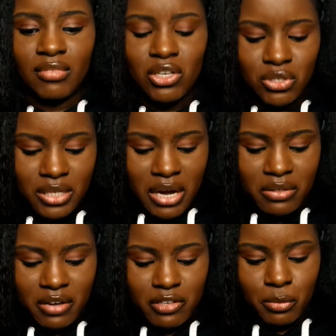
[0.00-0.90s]
so now
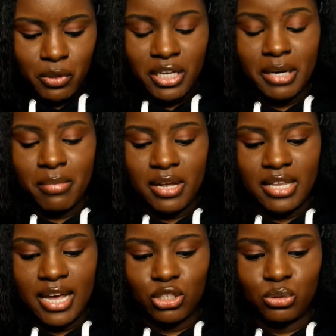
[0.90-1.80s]
that I've spoken about
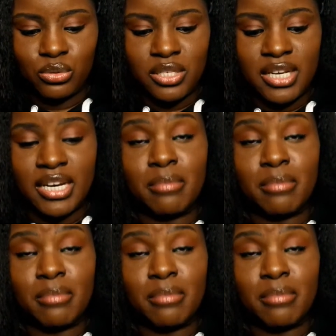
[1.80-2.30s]
the actual scent,